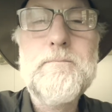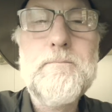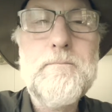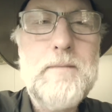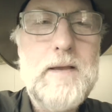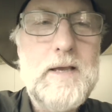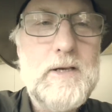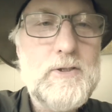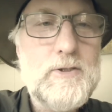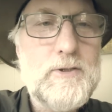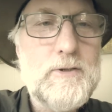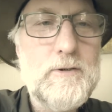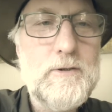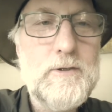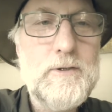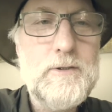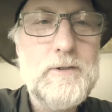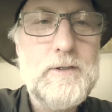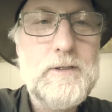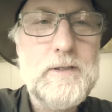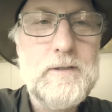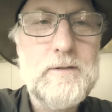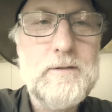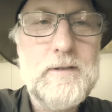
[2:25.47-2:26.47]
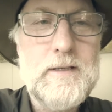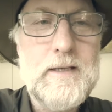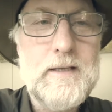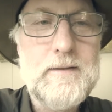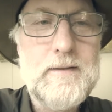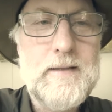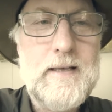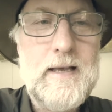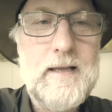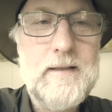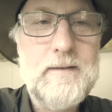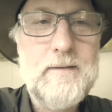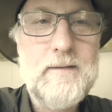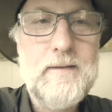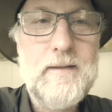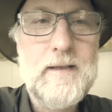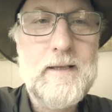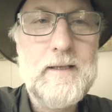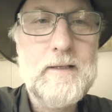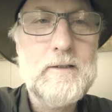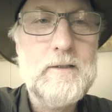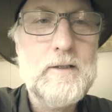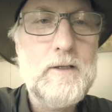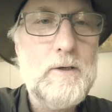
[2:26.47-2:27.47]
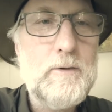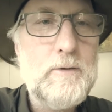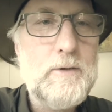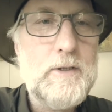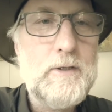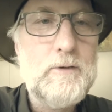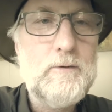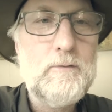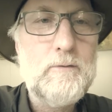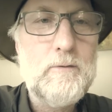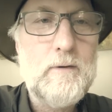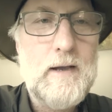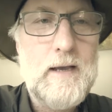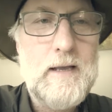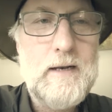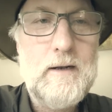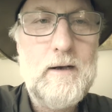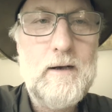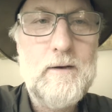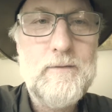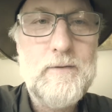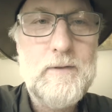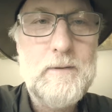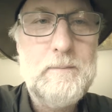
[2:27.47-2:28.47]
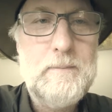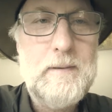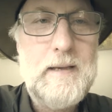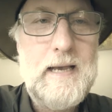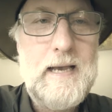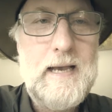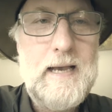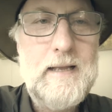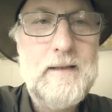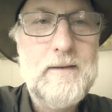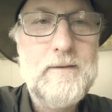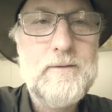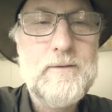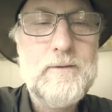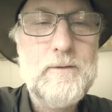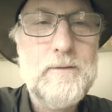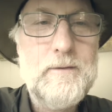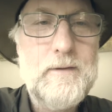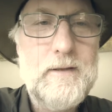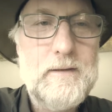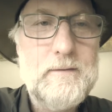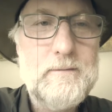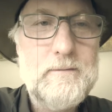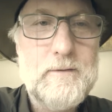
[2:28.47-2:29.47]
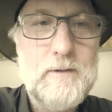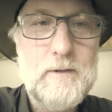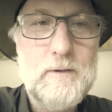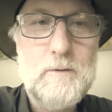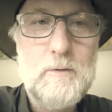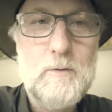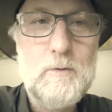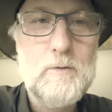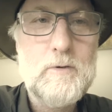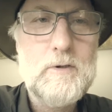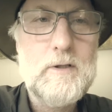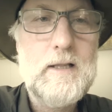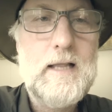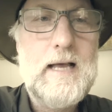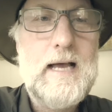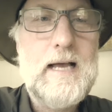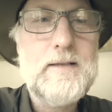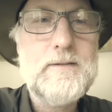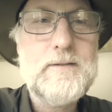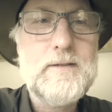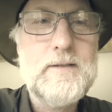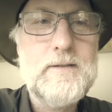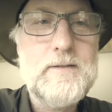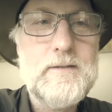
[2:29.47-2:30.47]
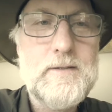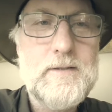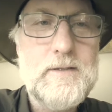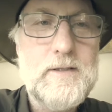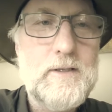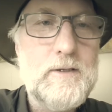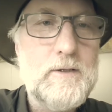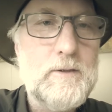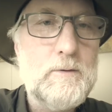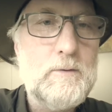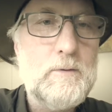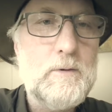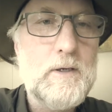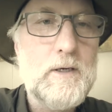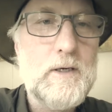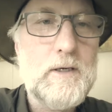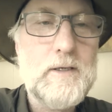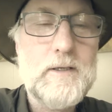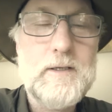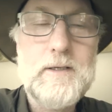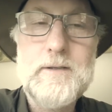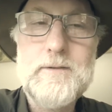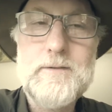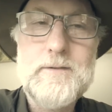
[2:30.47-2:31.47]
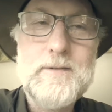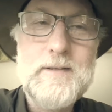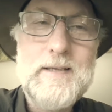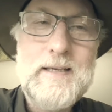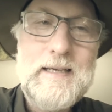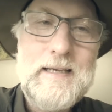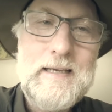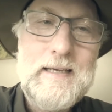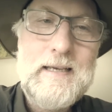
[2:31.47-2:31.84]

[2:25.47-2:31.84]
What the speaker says: Make sure you can get that thing loaded right off the bat so that the whole class can see your work, because